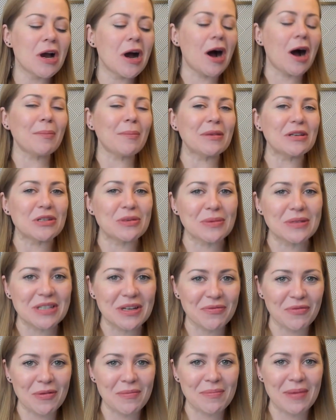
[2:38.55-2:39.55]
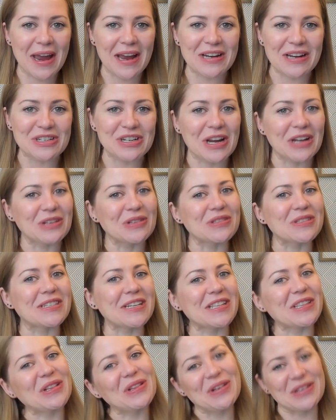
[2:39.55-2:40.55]
hop into a different page and you'll
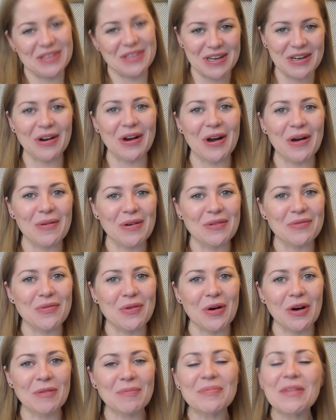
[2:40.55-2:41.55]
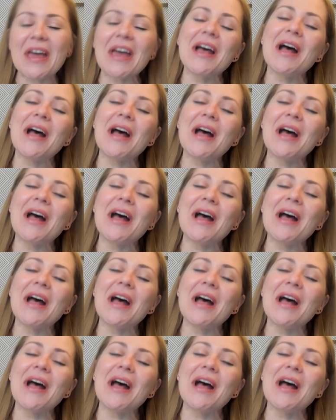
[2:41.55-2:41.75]
see the look that you're going for.